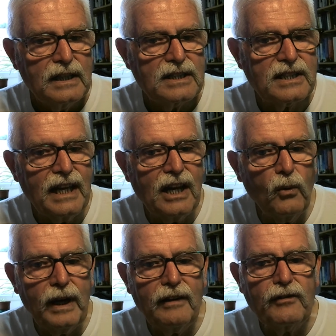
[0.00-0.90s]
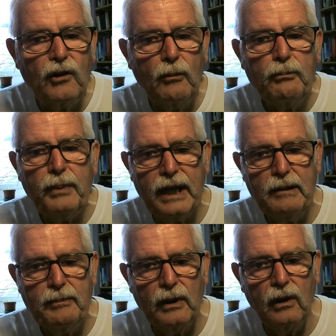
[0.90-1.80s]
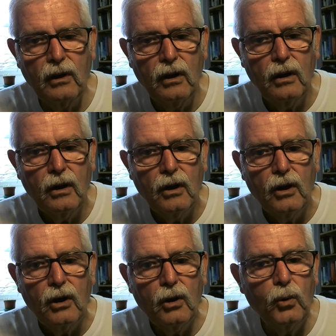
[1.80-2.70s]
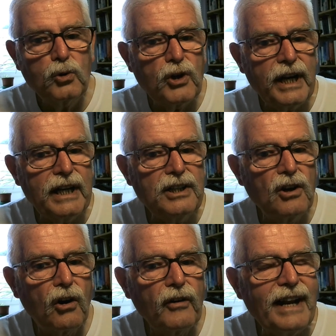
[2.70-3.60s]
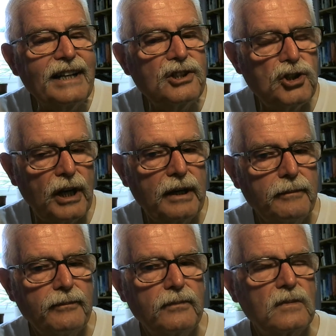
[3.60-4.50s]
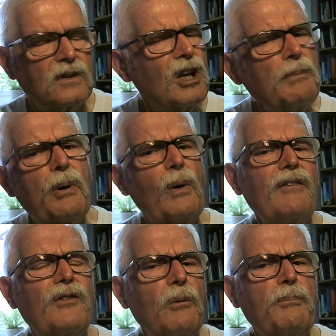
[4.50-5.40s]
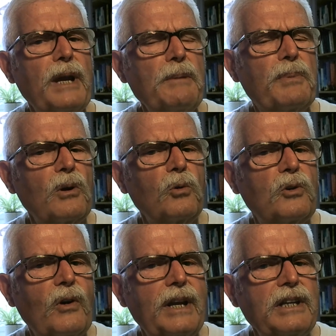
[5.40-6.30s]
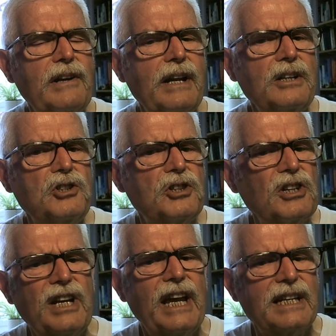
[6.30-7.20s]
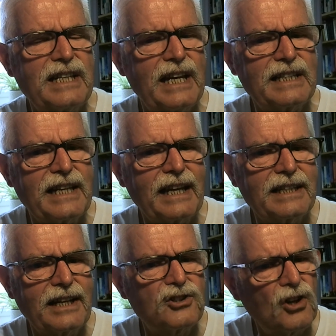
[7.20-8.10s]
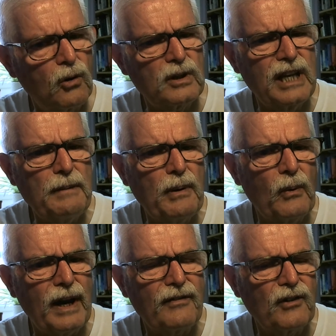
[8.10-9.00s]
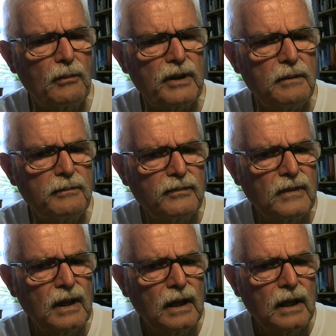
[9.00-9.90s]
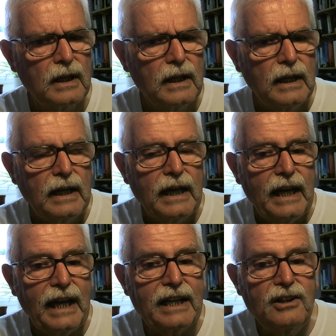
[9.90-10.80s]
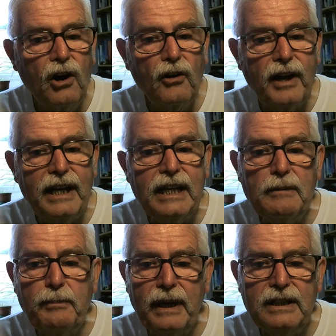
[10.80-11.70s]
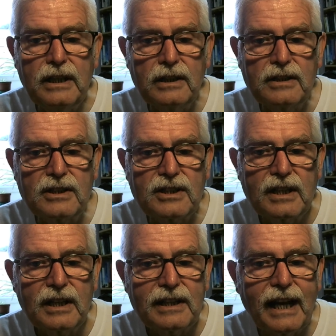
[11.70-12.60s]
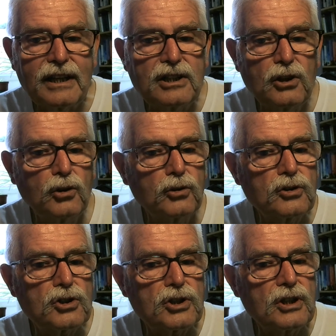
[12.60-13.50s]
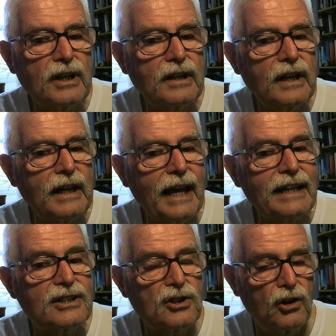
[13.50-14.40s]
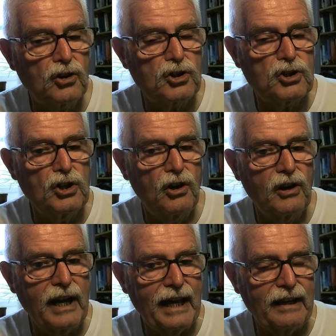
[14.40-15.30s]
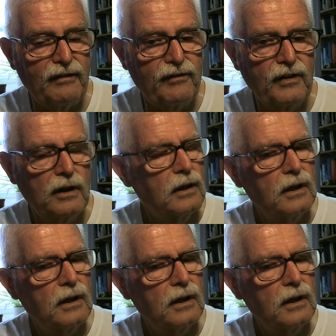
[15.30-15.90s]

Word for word: Stay away from people who drain your energy. Keep away from people who drain your energy, the naysayers, etc., or keep away from them. Ignore any opinions that don't exhaust your life.